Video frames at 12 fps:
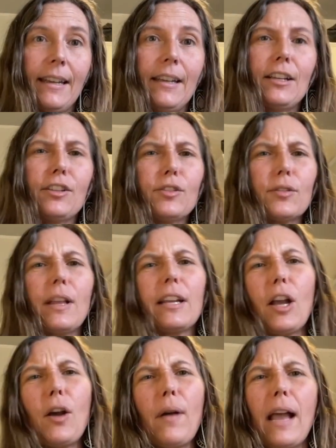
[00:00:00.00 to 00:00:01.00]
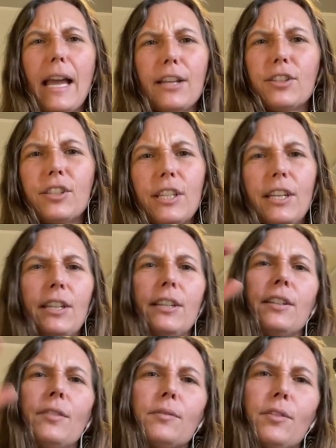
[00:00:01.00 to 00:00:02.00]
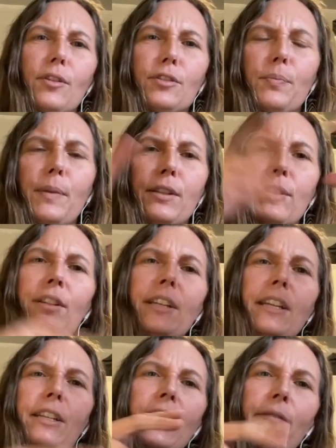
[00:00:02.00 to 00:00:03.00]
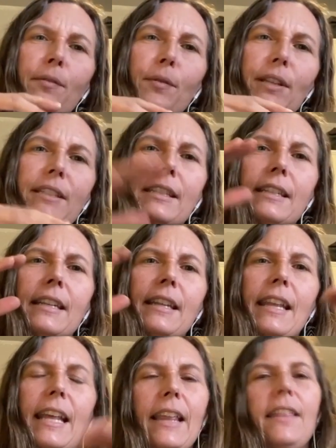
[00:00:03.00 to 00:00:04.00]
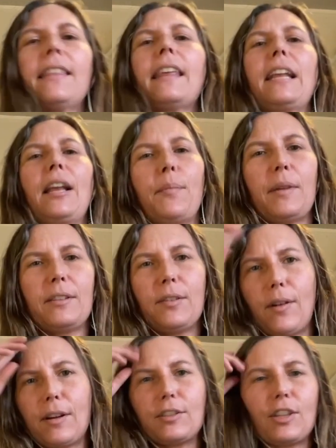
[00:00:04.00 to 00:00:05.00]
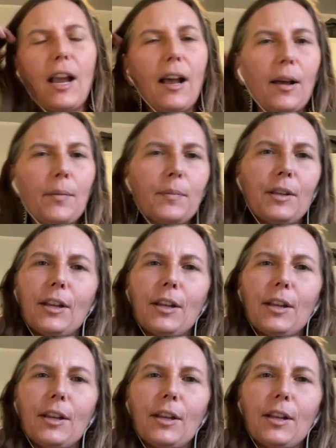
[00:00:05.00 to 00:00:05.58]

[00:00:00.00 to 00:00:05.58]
Because they're like, oh, I had a seed and it was all spindly and never really did anything. And then they come into our shop,